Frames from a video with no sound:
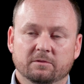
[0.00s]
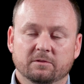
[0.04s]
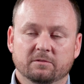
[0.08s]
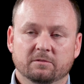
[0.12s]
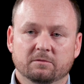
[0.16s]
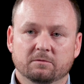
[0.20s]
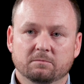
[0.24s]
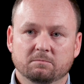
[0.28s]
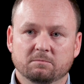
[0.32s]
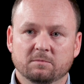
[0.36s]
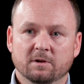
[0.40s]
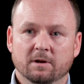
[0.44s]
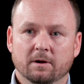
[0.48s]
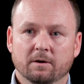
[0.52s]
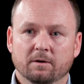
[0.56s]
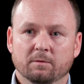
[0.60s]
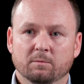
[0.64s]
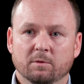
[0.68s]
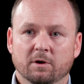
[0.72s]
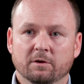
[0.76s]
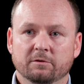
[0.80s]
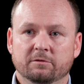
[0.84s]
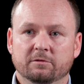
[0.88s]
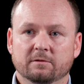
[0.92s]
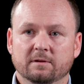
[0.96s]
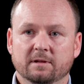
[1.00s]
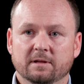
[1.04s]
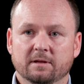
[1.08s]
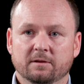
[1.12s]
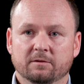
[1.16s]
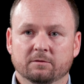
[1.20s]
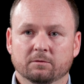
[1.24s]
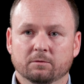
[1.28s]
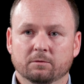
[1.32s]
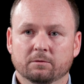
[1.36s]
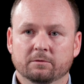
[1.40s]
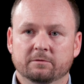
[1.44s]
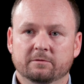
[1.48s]
just, you know, emotionally
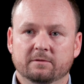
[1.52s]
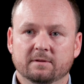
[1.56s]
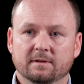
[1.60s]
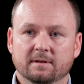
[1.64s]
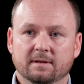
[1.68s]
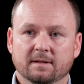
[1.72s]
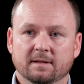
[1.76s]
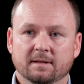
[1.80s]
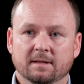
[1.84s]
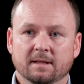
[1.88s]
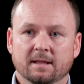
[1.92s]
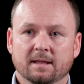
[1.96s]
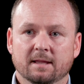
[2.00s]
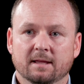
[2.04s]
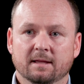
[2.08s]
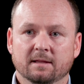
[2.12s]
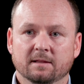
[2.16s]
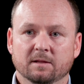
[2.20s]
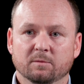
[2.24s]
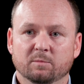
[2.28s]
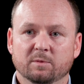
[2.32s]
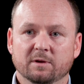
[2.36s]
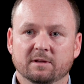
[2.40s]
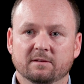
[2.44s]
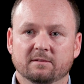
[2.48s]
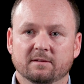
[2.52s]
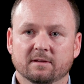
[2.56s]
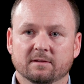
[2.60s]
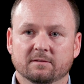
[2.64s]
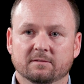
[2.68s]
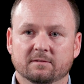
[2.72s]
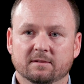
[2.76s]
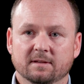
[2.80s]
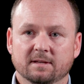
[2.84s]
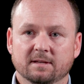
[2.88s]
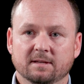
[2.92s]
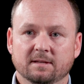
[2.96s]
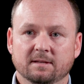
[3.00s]
exhausted and the
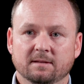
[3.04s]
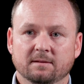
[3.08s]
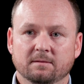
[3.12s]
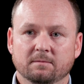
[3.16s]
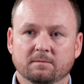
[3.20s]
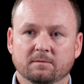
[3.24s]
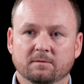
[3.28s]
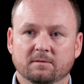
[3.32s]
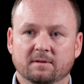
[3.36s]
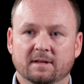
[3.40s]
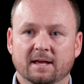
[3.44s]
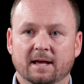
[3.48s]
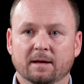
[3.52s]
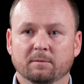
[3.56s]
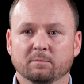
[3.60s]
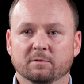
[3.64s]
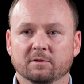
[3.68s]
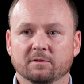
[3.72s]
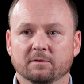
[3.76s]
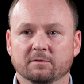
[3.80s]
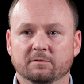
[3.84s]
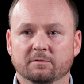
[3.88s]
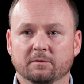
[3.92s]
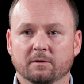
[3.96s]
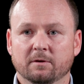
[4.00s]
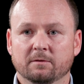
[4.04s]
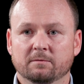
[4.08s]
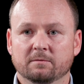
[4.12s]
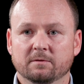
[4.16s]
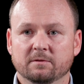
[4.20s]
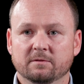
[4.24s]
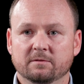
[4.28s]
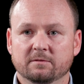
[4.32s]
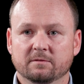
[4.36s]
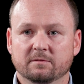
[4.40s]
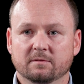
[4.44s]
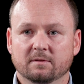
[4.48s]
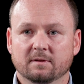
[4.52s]
PTSD came to the
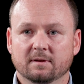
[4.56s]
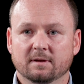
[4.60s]
surface.